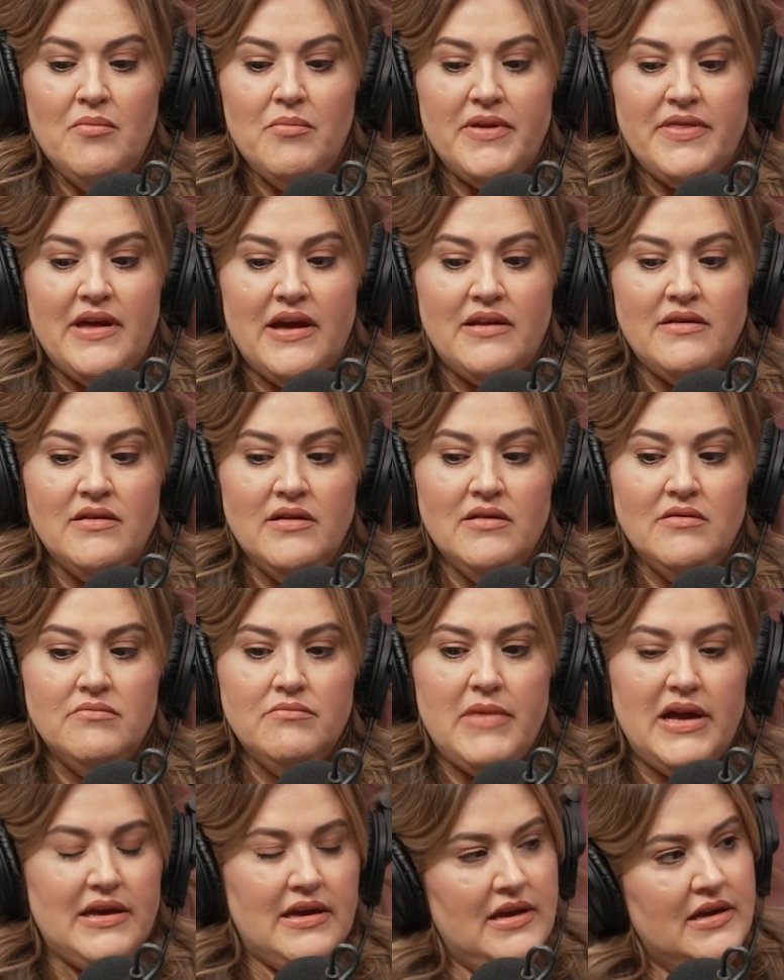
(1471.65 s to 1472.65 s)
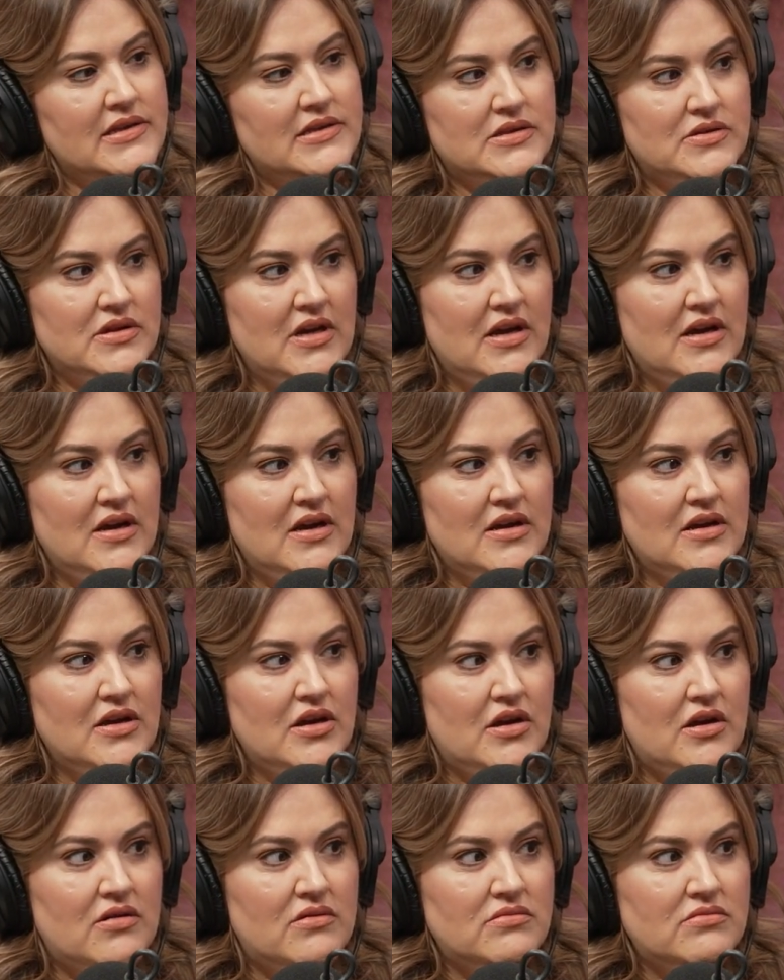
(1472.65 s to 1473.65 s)
But then my kids,
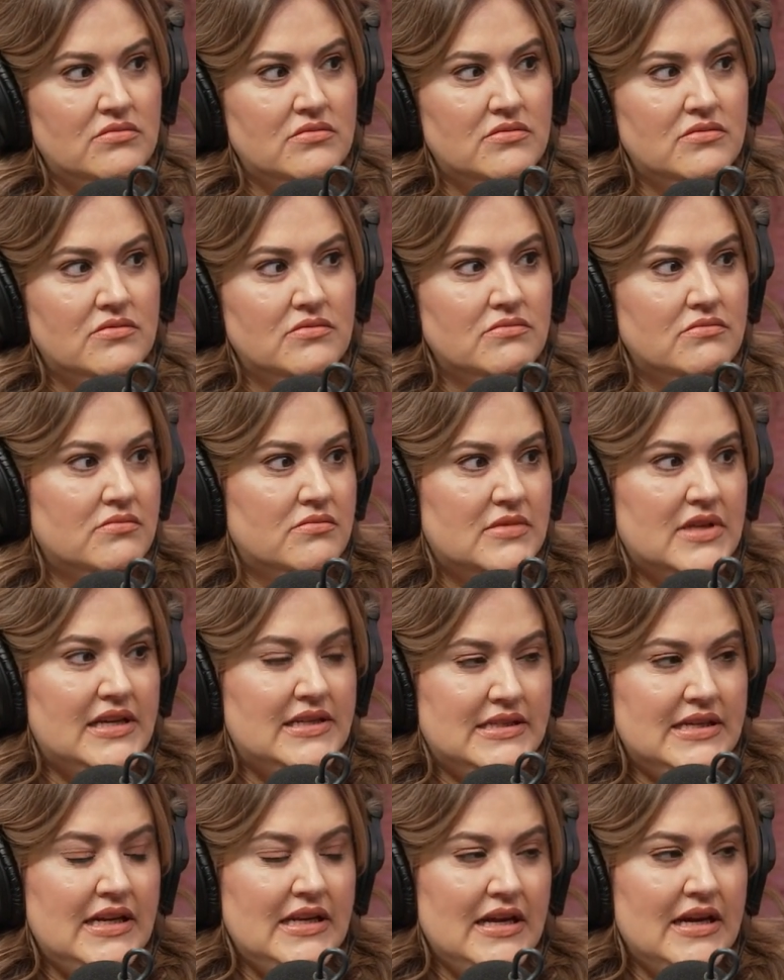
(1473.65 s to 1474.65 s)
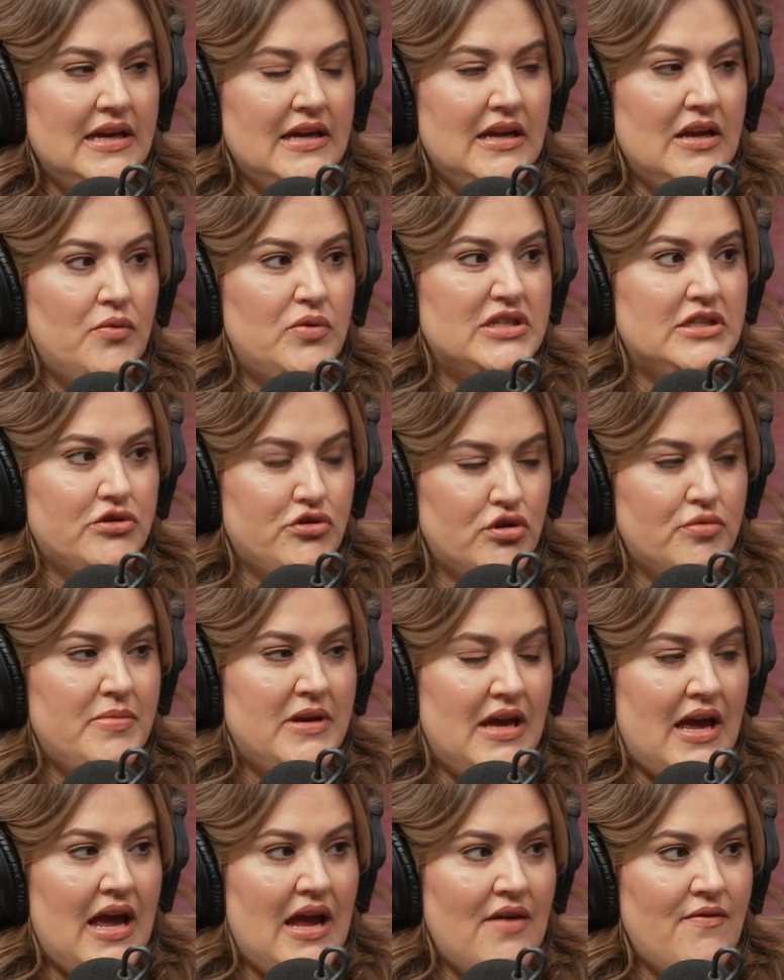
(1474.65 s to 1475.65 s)
you know, they seen it. It was learned
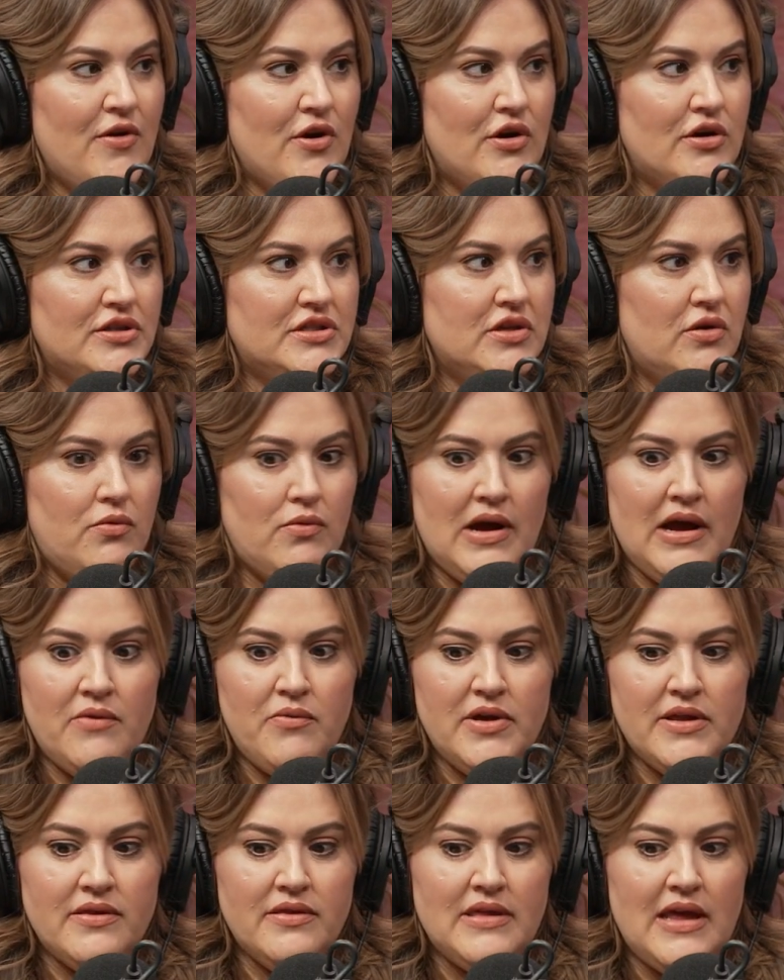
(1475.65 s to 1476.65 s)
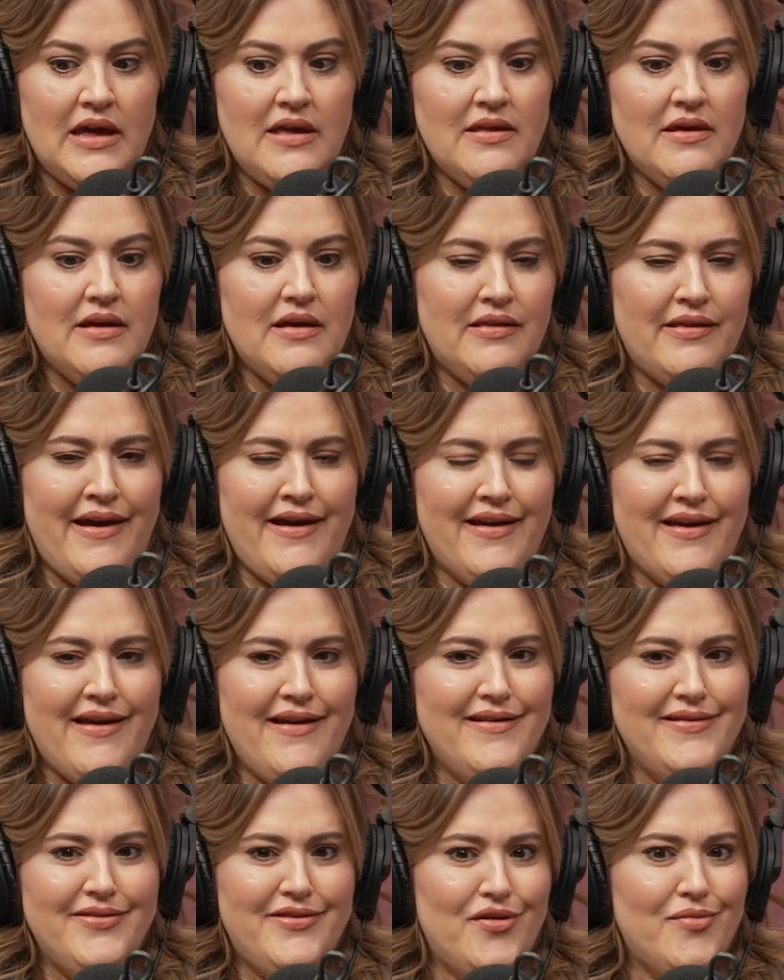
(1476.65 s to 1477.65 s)
behavior. So why wouldn't they like
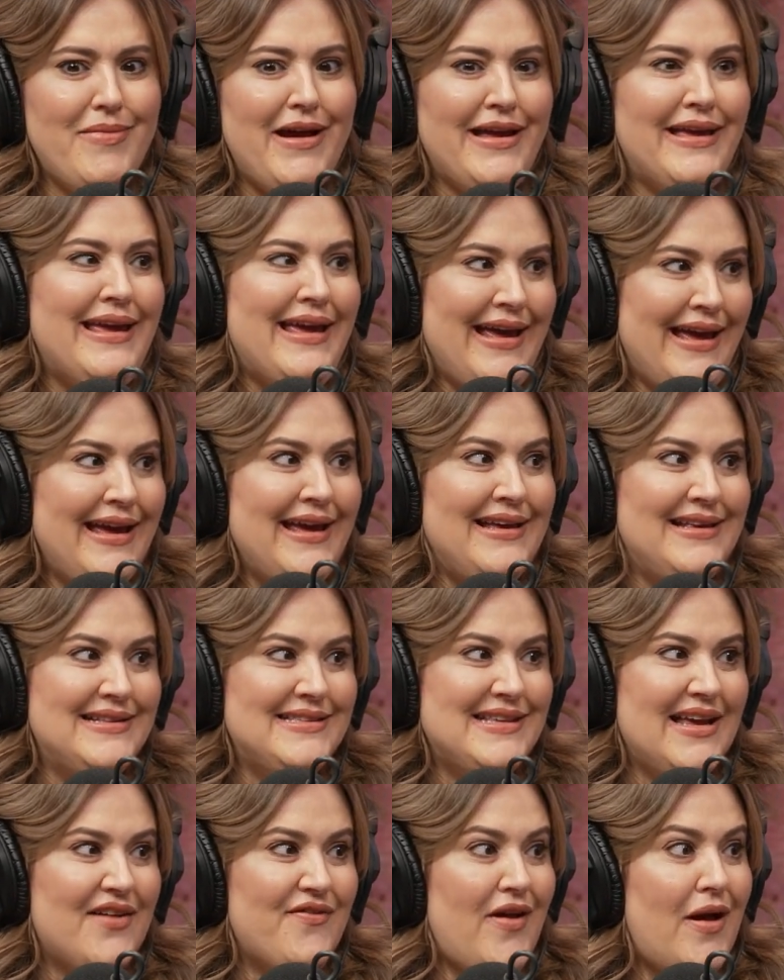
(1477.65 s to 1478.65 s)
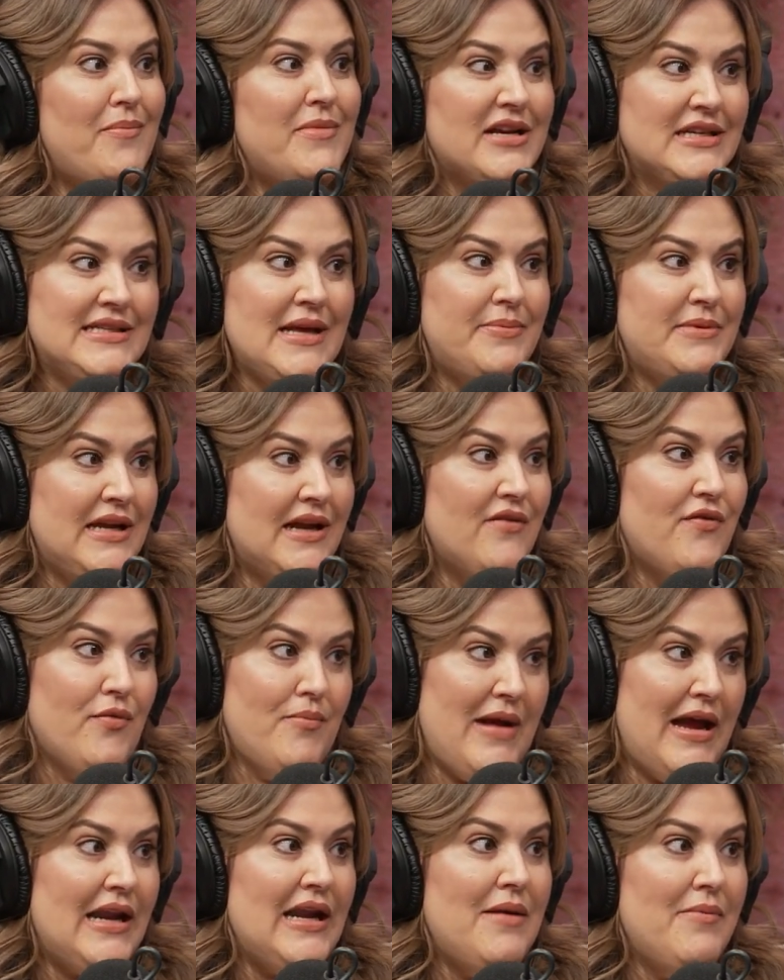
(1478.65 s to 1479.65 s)
they're my kids. Like if I'm accepting it
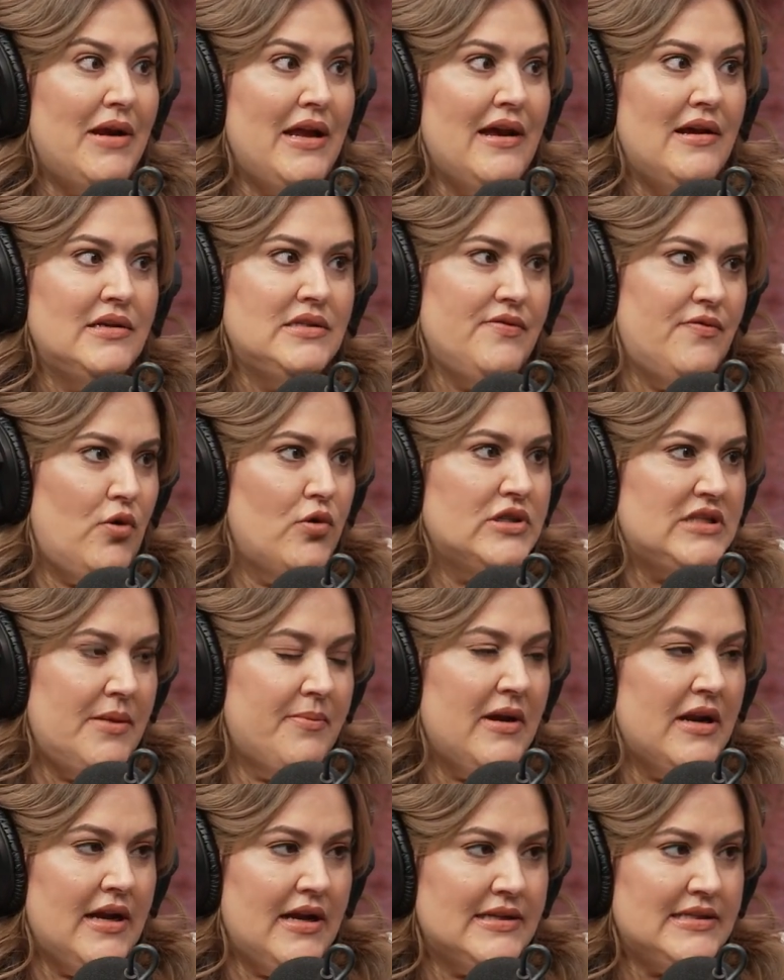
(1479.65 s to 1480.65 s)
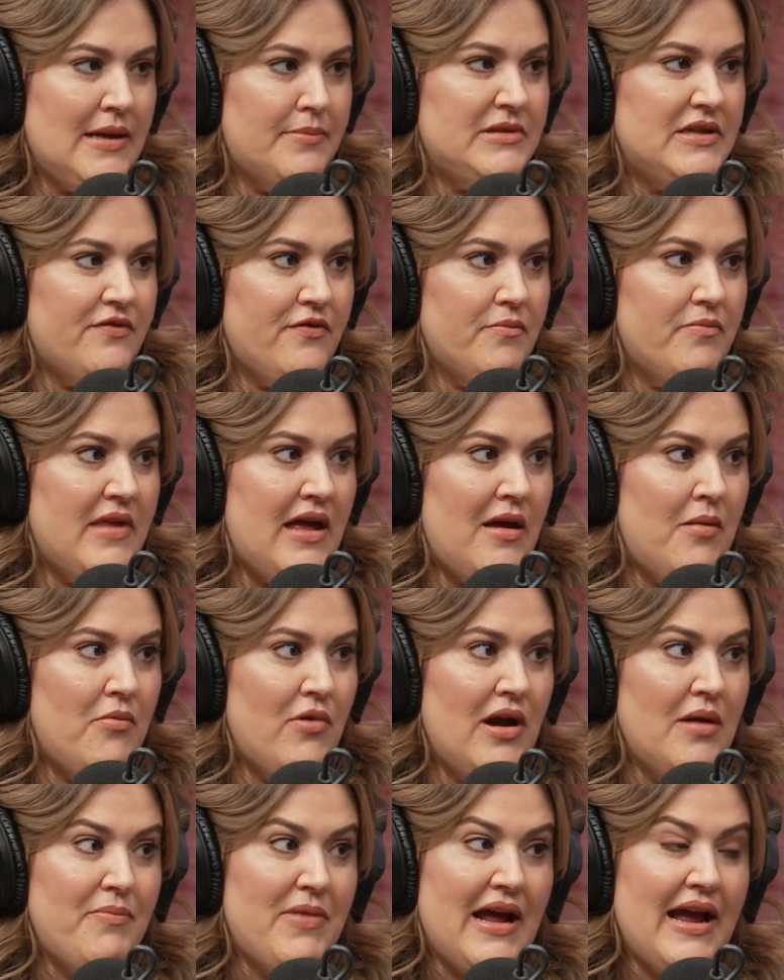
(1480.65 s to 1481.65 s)
from anybody else, of course I'm going to accept it from them,
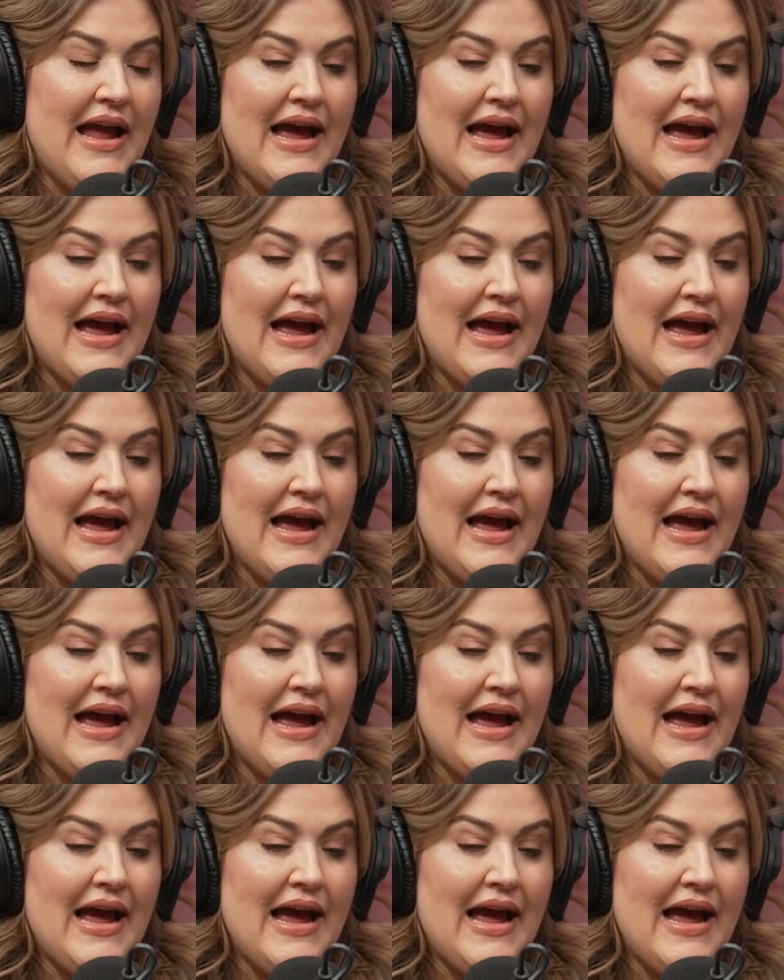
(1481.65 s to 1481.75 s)
right? But I